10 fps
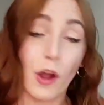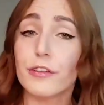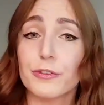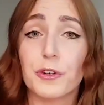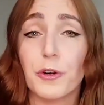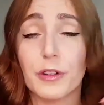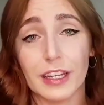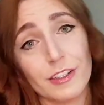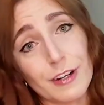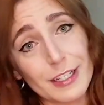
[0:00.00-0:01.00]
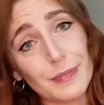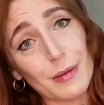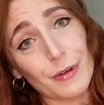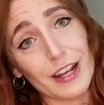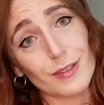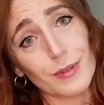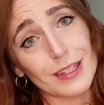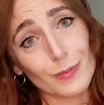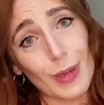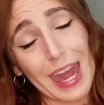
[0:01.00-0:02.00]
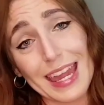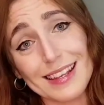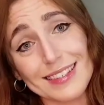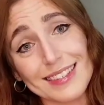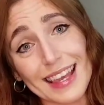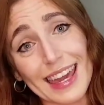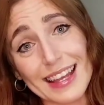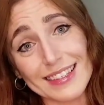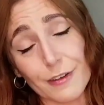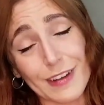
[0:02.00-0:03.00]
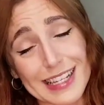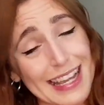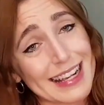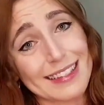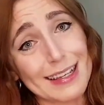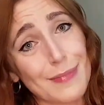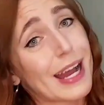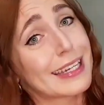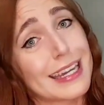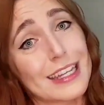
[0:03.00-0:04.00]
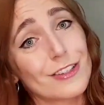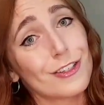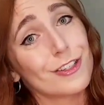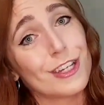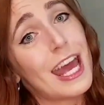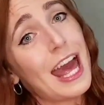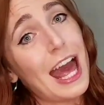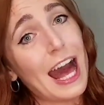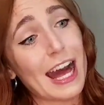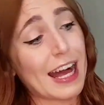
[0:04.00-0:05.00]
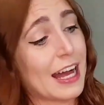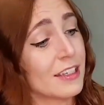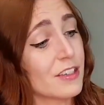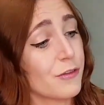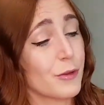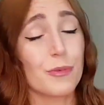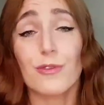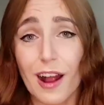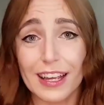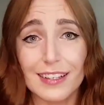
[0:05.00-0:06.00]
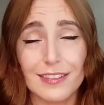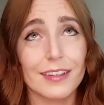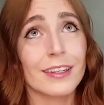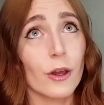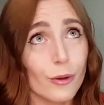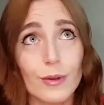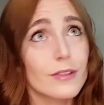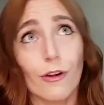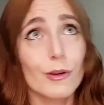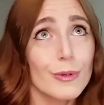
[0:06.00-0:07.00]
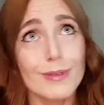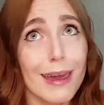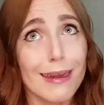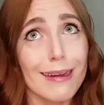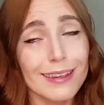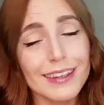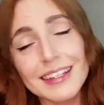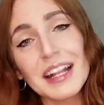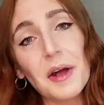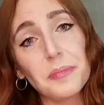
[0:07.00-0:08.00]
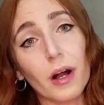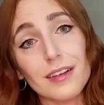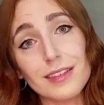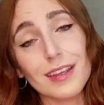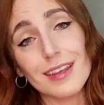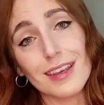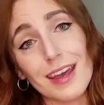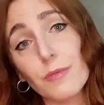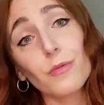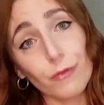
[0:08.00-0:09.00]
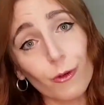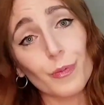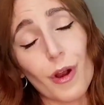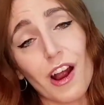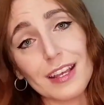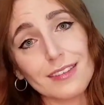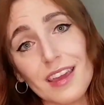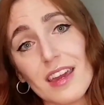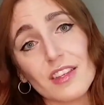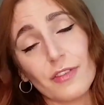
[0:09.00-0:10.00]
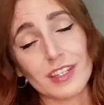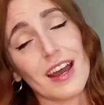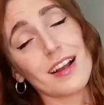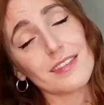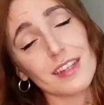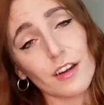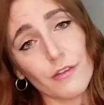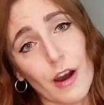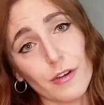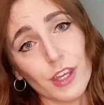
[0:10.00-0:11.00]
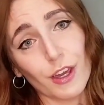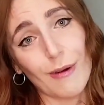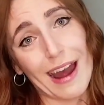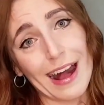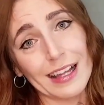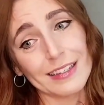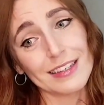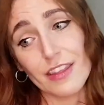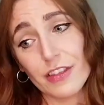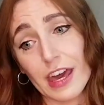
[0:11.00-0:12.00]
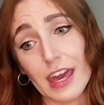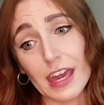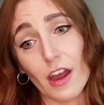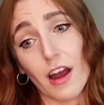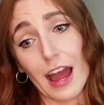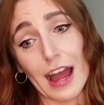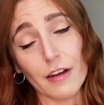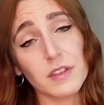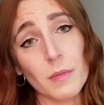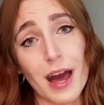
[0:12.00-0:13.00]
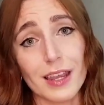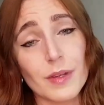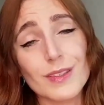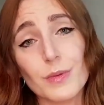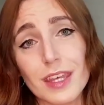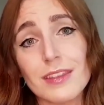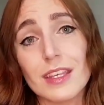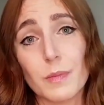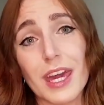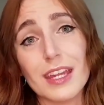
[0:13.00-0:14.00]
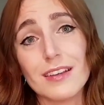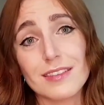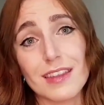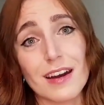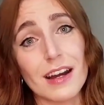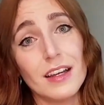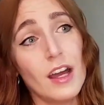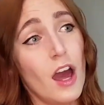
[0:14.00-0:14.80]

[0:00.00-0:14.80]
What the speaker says: overall incredibly impressed with this piece. It's a fantastic package, and for the price, I know it's a horrible saying, but for the price it is fantastic value, and they have some elements within this piece that